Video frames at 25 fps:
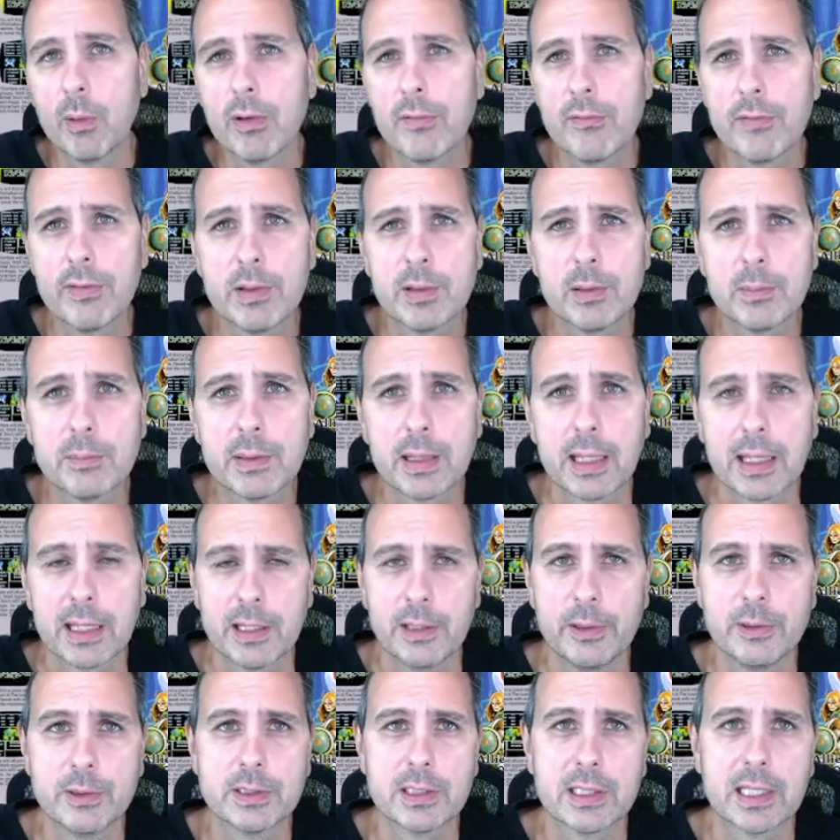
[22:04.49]
of them, like
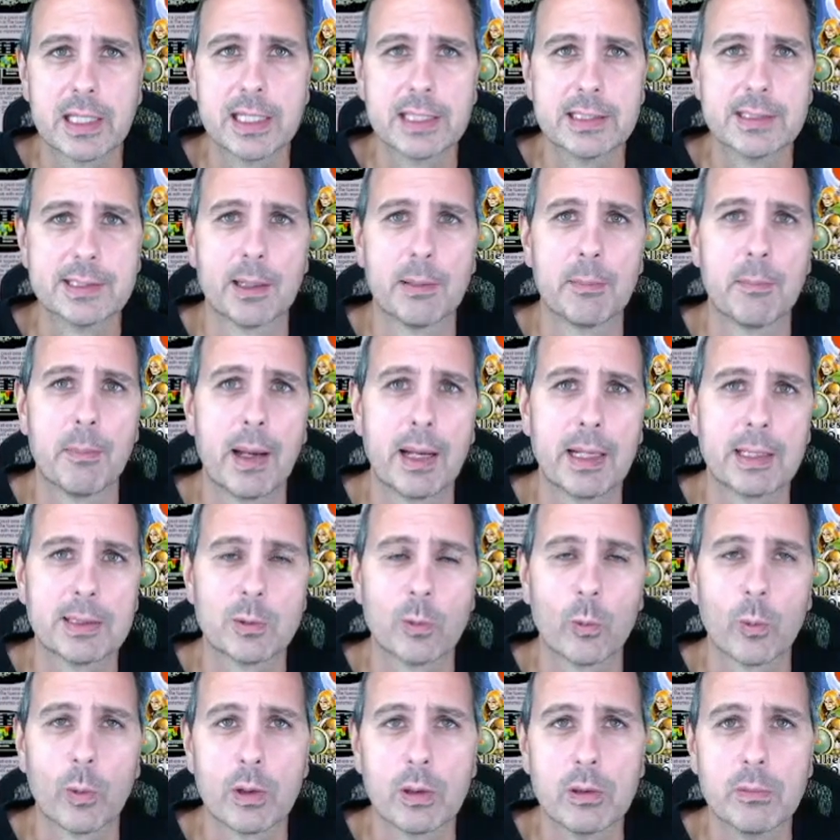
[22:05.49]
use the Kids on
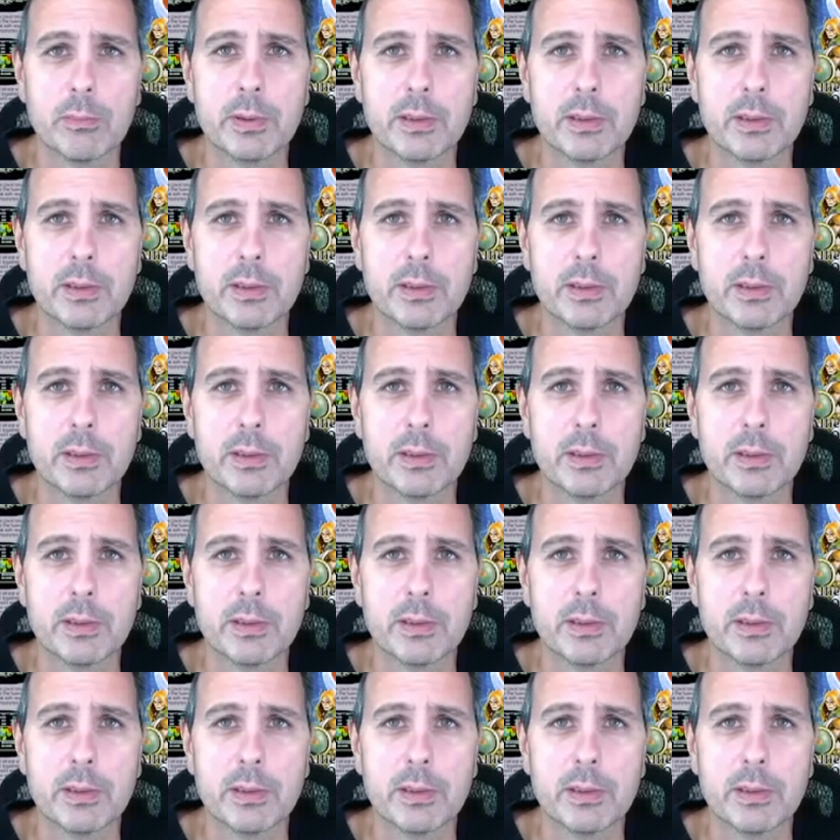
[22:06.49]
Bikes world